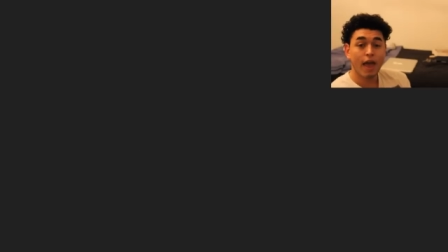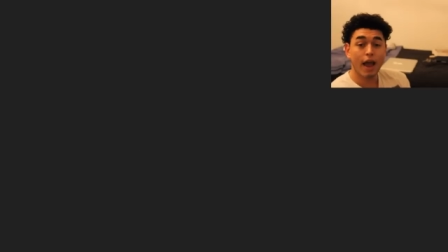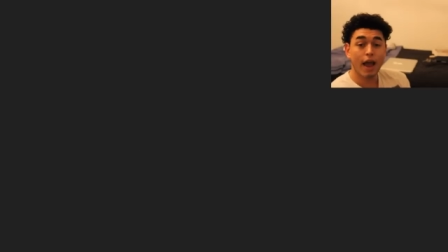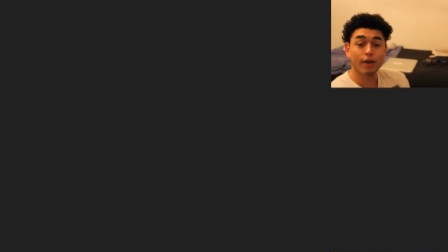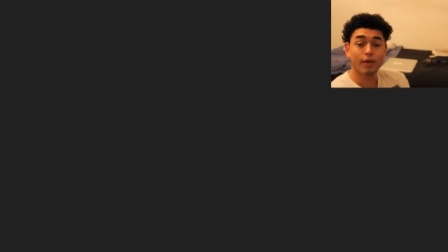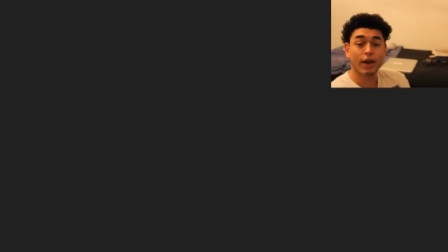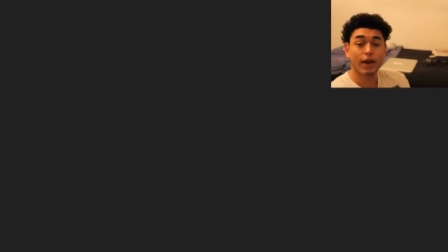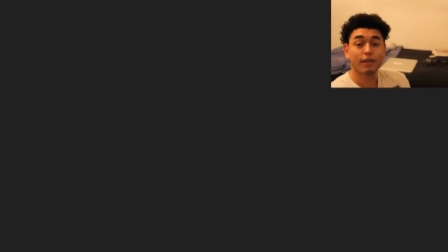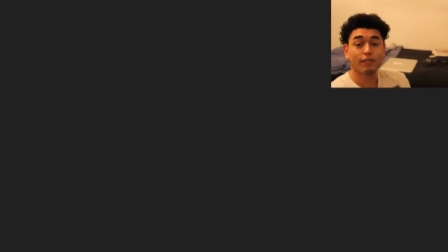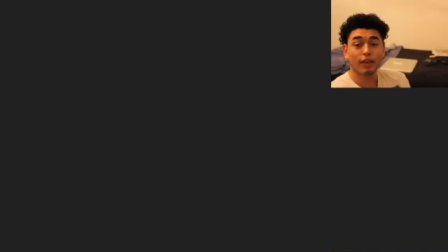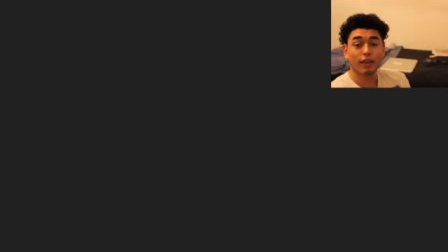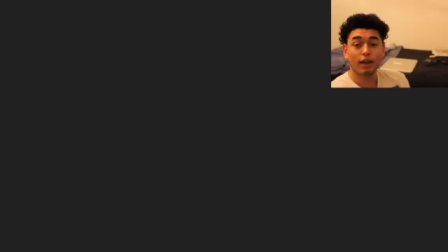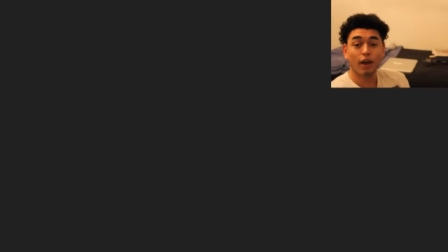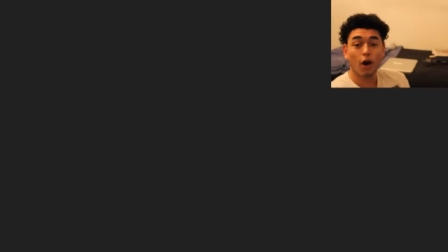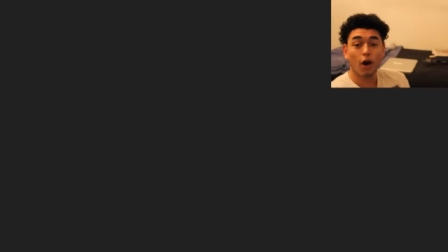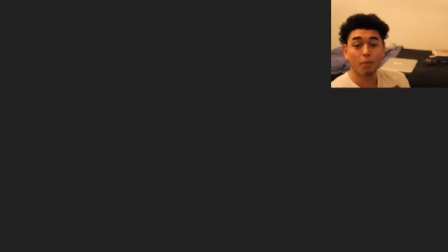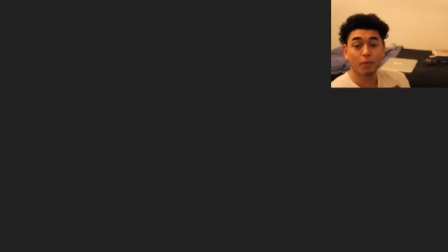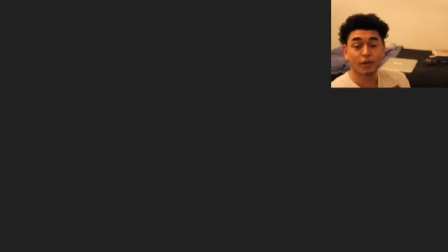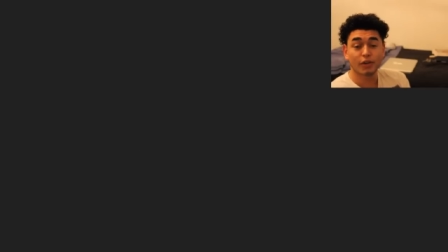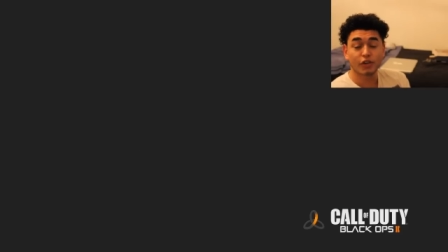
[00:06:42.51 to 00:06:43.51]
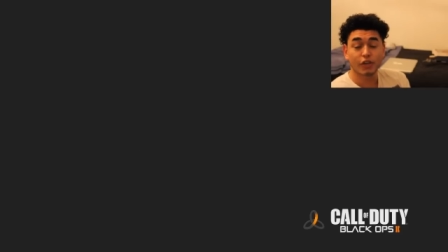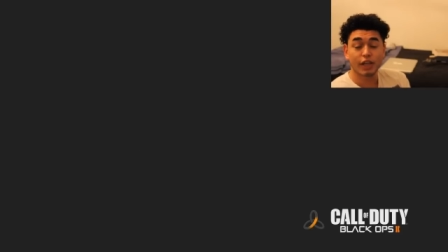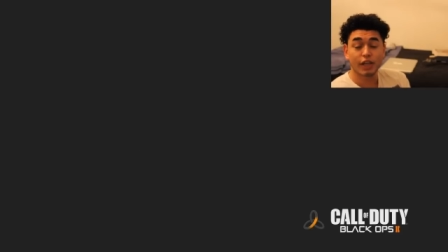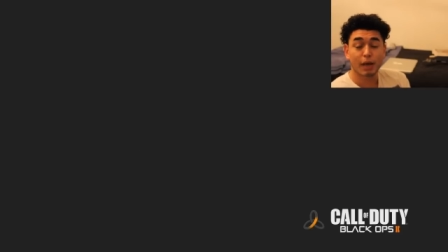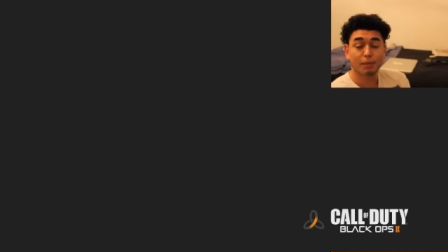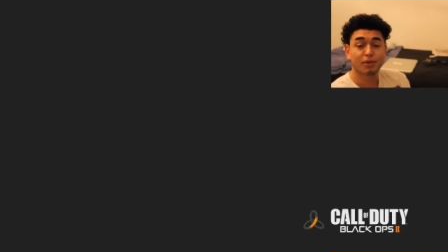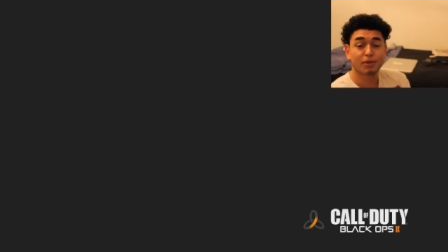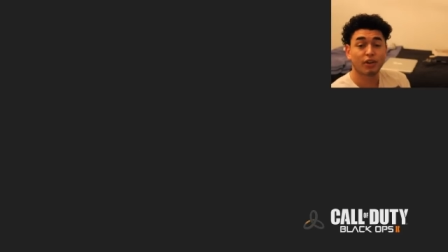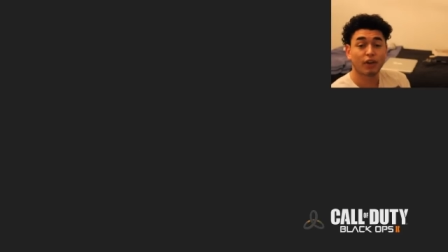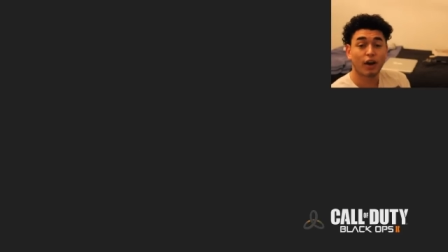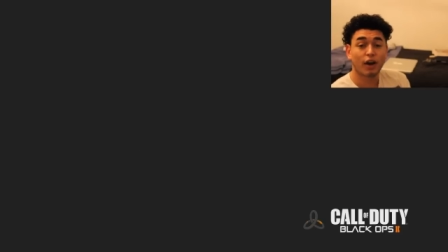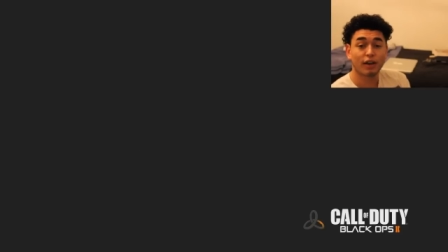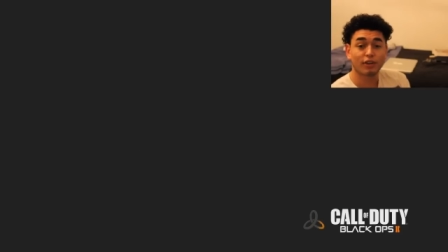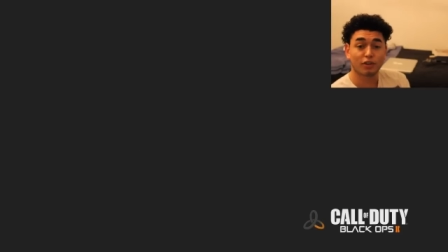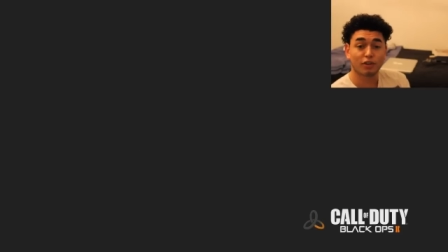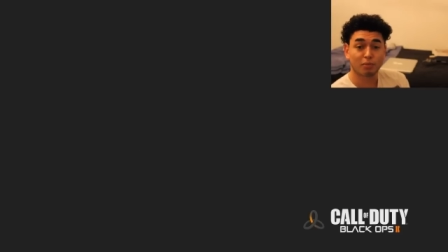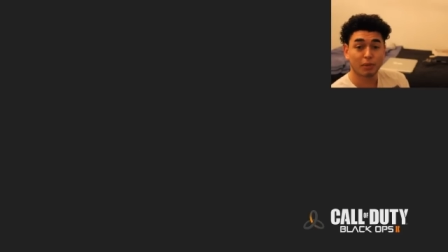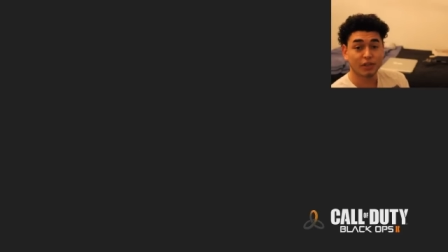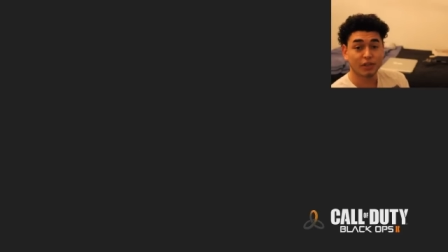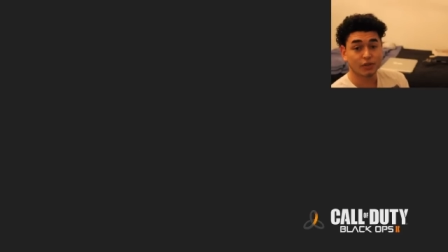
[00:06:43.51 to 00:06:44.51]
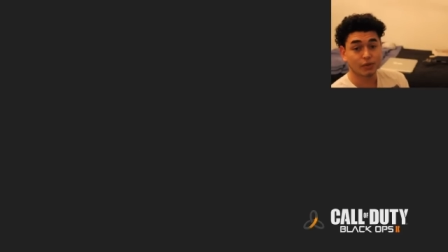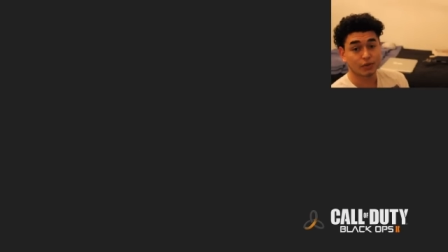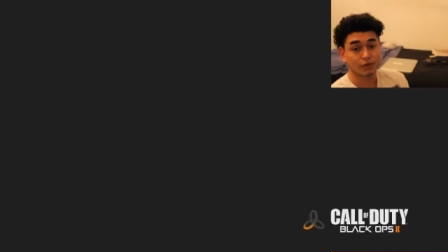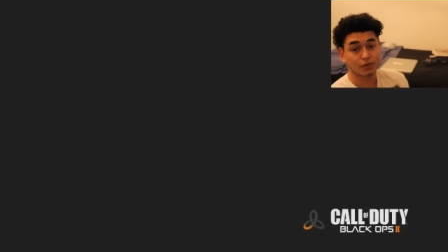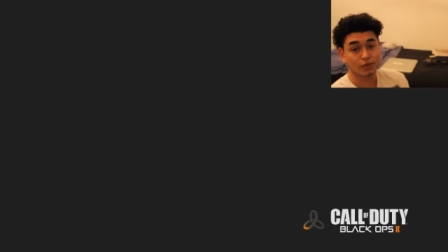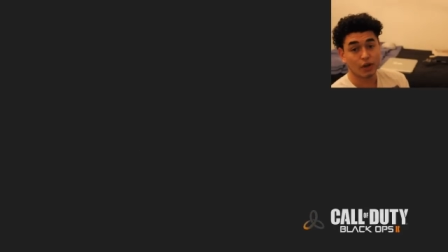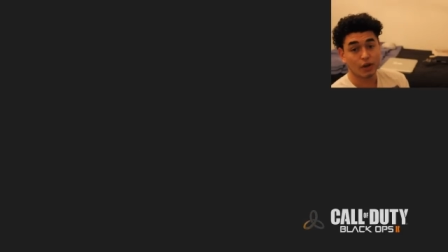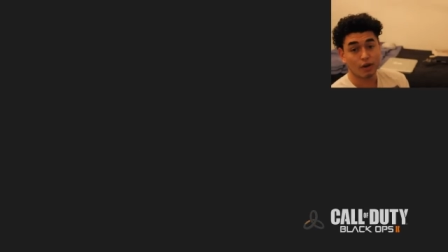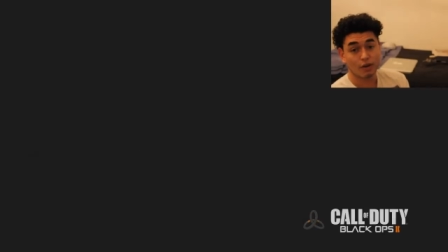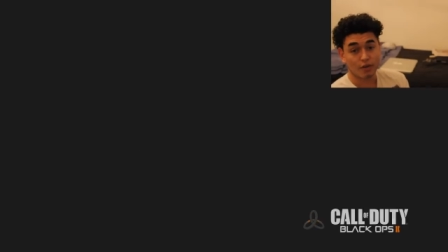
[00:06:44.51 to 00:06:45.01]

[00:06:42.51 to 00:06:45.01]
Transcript: Anyway, hope you enjoyed the episode, guys. I'll speak to you all soon.